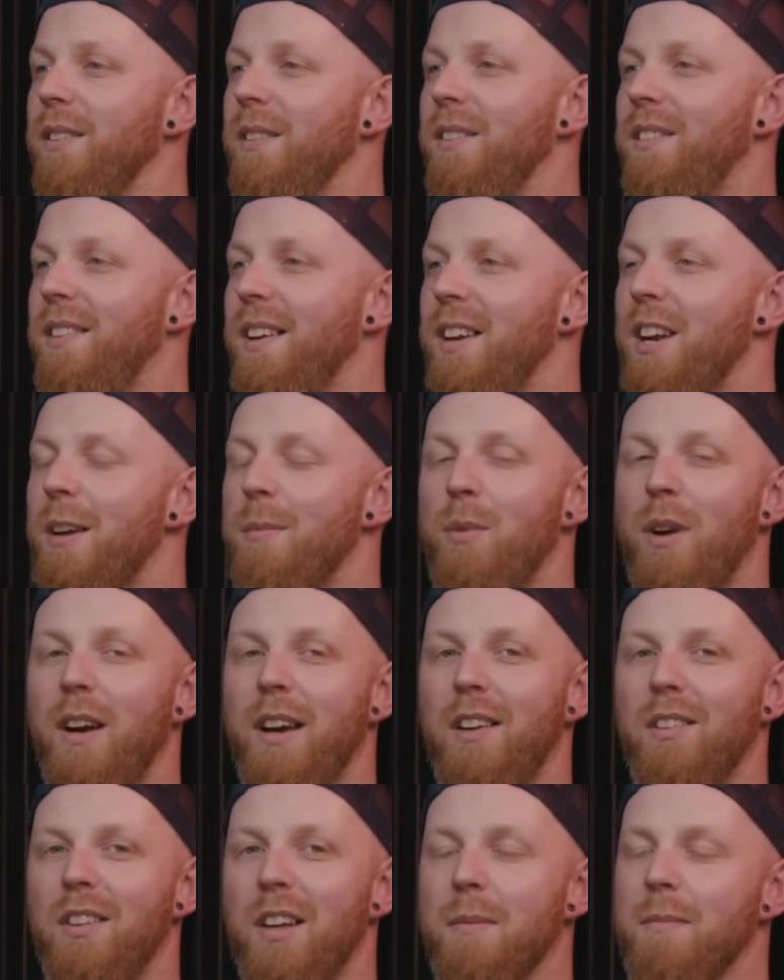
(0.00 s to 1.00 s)
Sitting
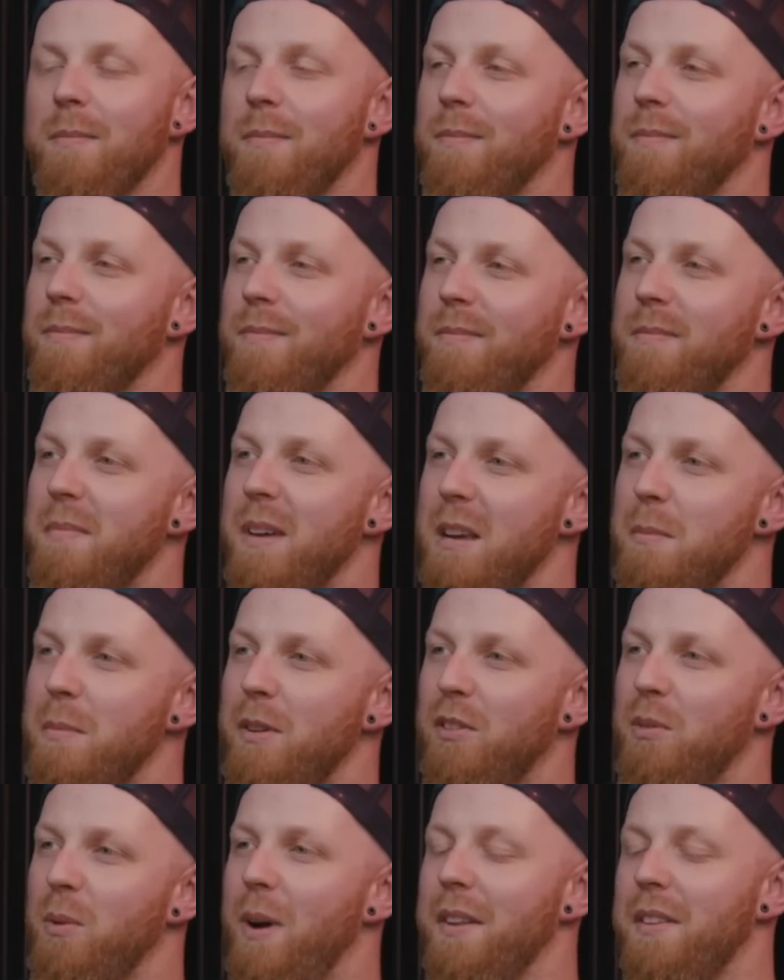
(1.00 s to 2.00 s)
upright is like making
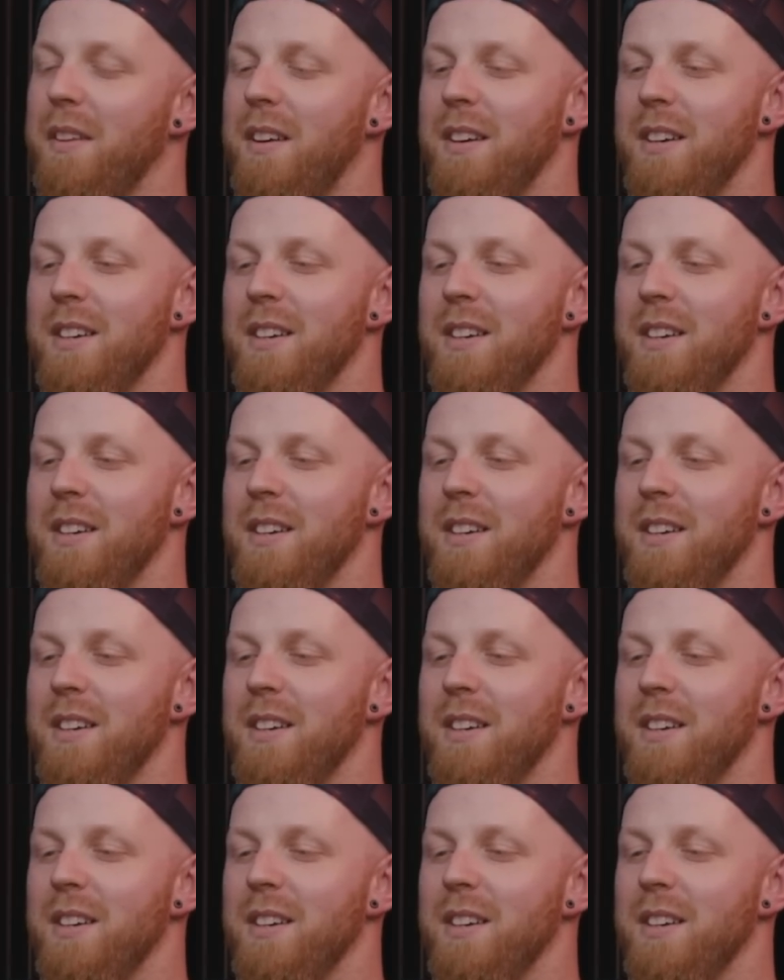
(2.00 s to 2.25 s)
me sweat.